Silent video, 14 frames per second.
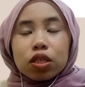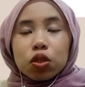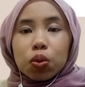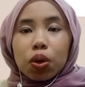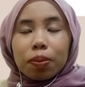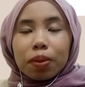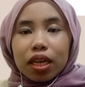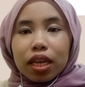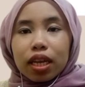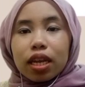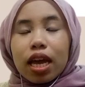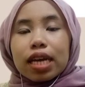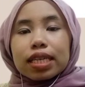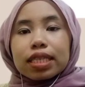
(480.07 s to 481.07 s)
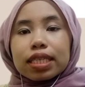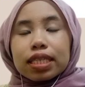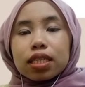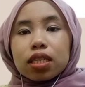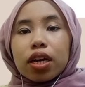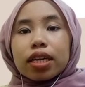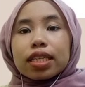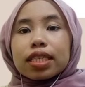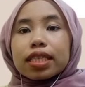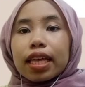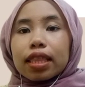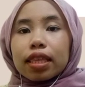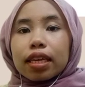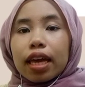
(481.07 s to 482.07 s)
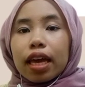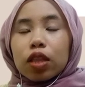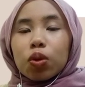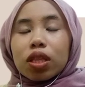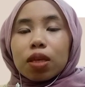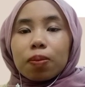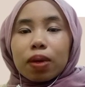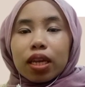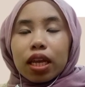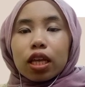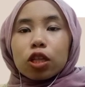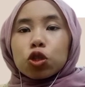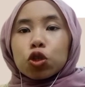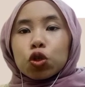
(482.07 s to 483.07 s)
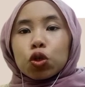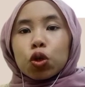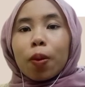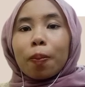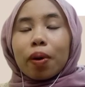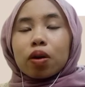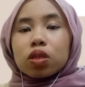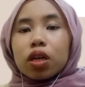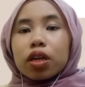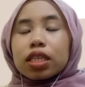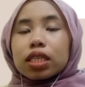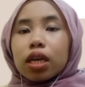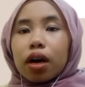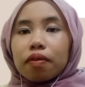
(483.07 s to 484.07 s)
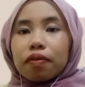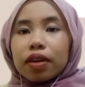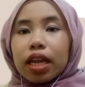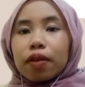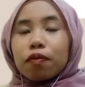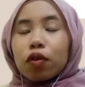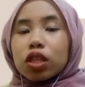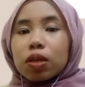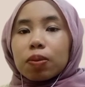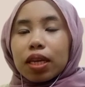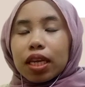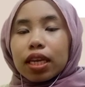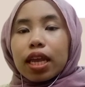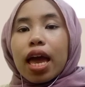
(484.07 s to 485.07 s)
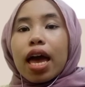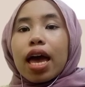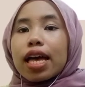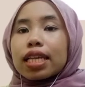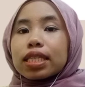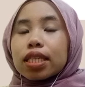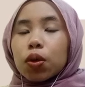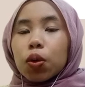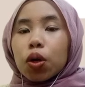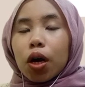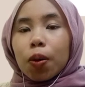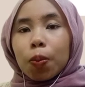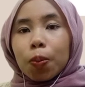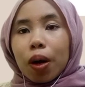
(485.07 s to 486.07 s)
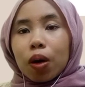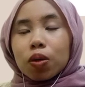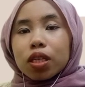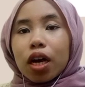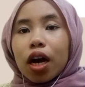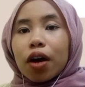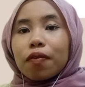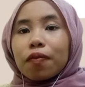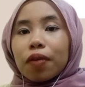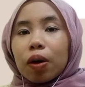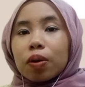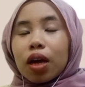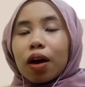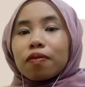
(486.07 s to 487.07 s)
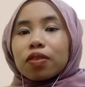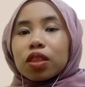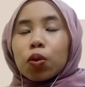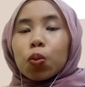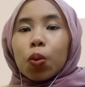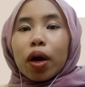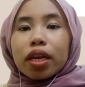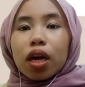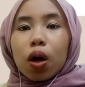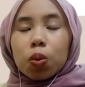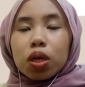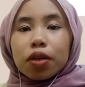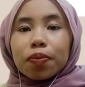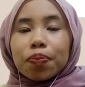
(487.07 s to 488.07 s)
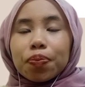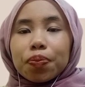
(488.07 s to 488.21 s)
0 minute, 6 are detected at 20 minutes, 2 compounds are discovered at 40 minutes, and 0 compounds are found after 1 hour.